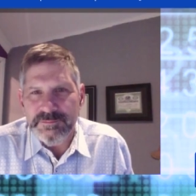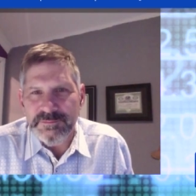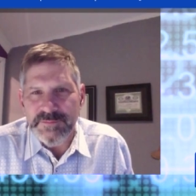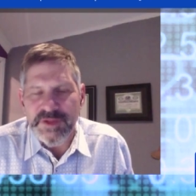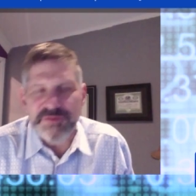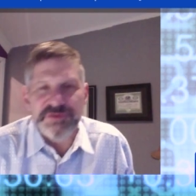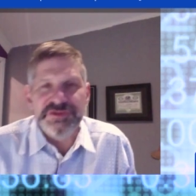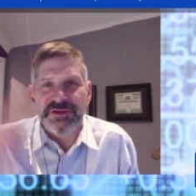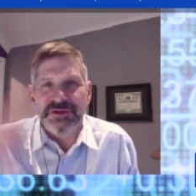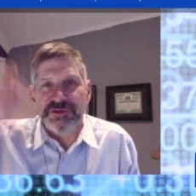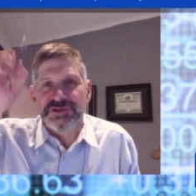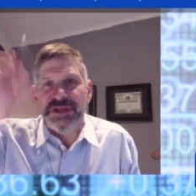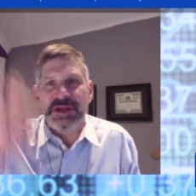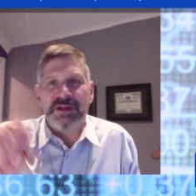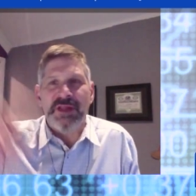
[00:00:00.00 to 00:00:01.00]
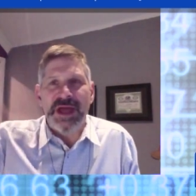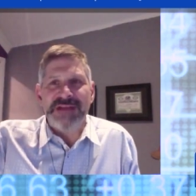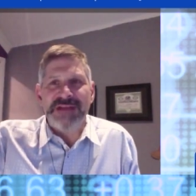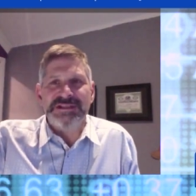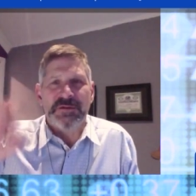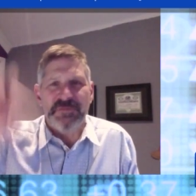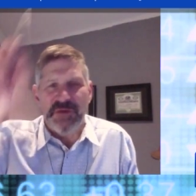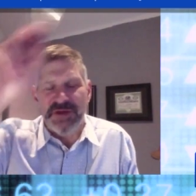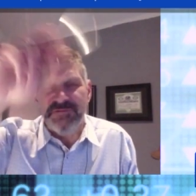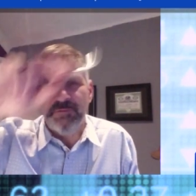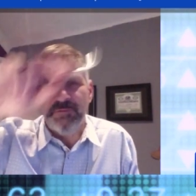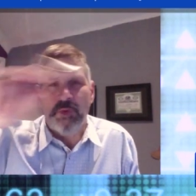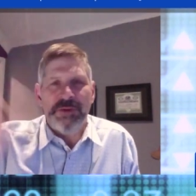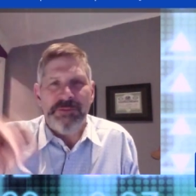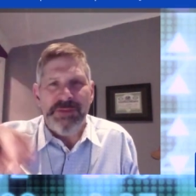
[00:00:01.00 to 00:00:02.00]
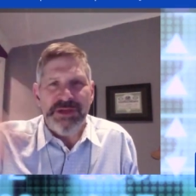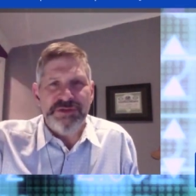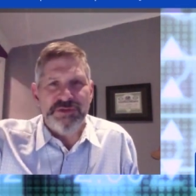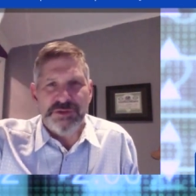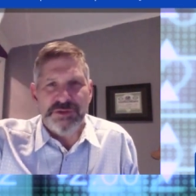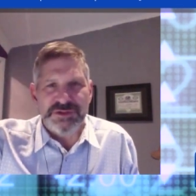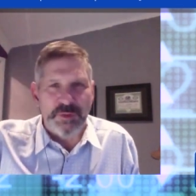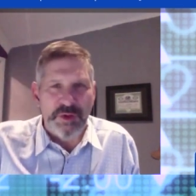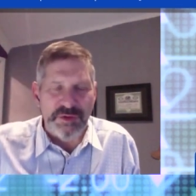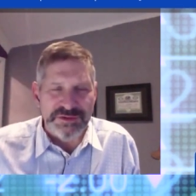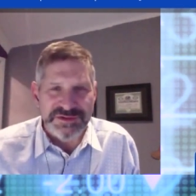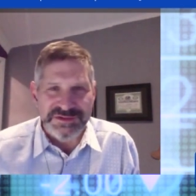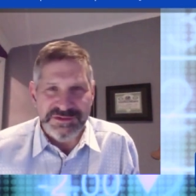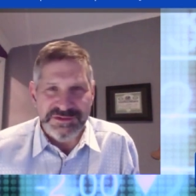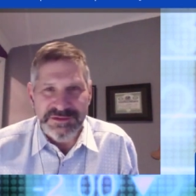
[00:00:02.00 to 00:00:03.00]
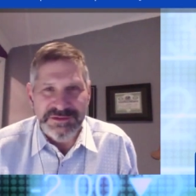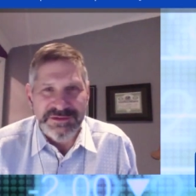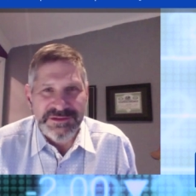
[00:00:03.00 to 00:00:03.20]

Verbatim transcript: yeah, there's there's that classic five point matrix we all see.